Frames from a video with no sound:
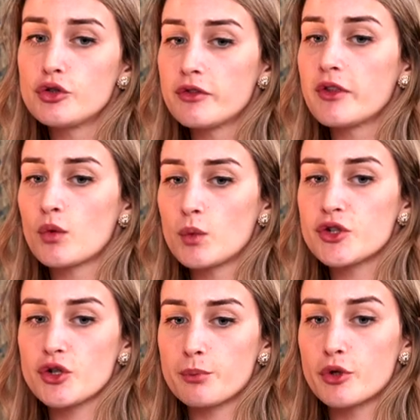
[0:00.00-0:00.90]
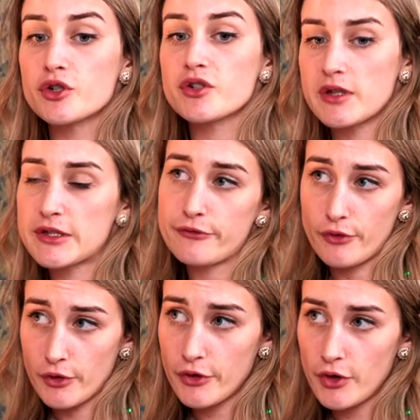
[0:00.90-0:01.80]
do you think we should push this
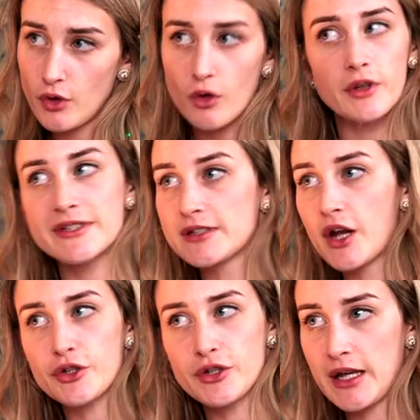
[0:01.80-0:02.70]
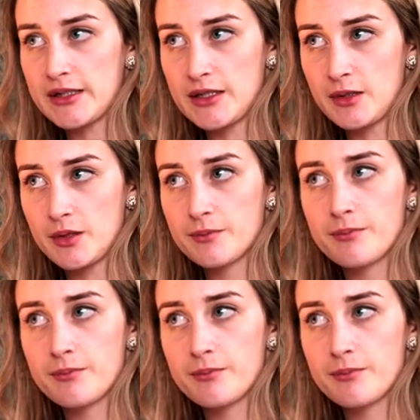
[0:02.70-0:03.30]
further or it's not a good idea?